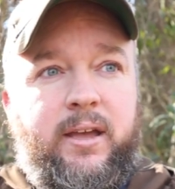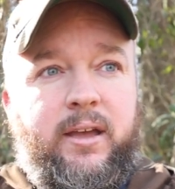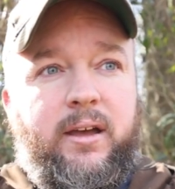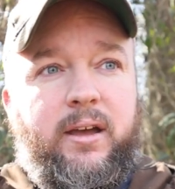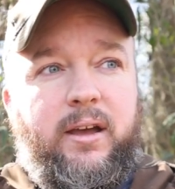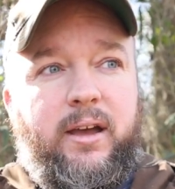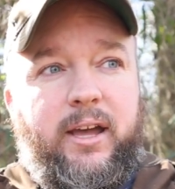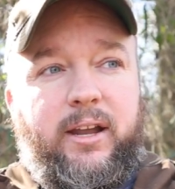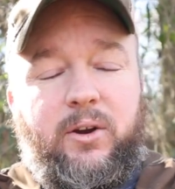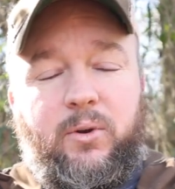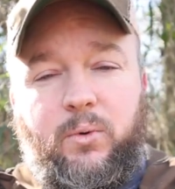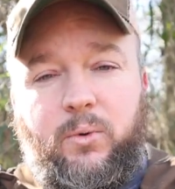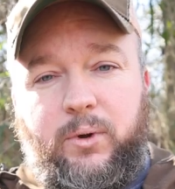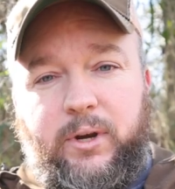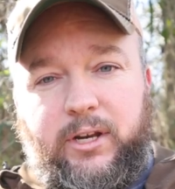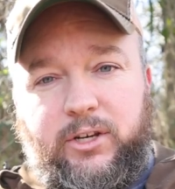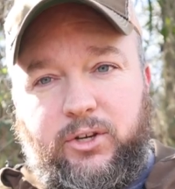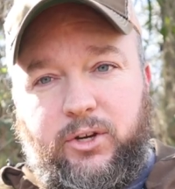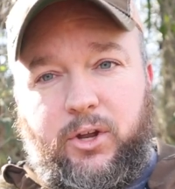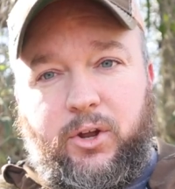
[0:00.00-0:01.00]
I don't
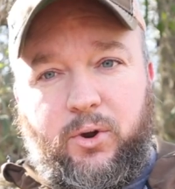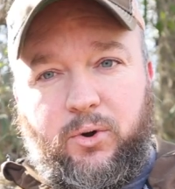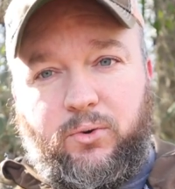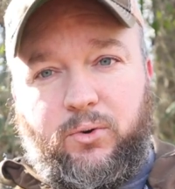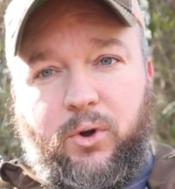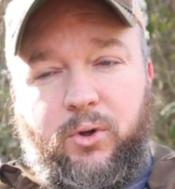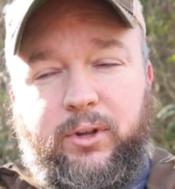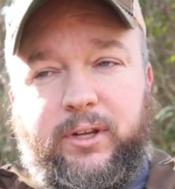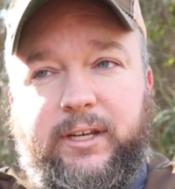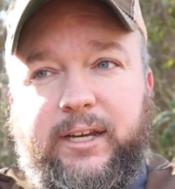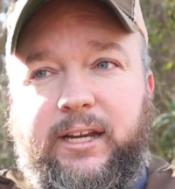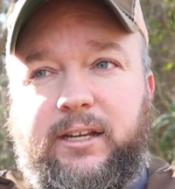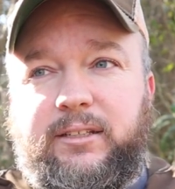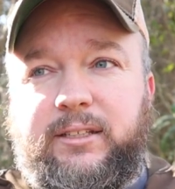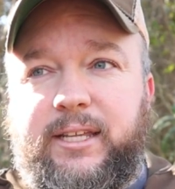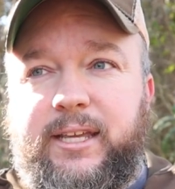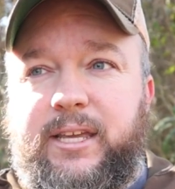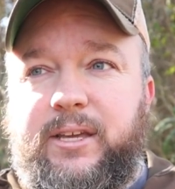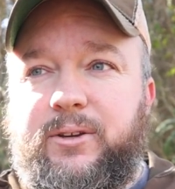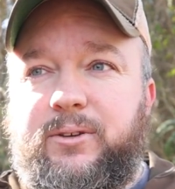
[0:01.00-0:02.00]
want it to go rolling down
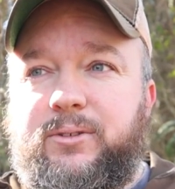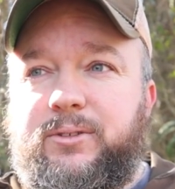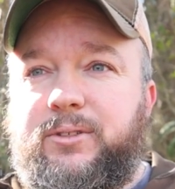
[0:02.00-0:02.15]
the hill.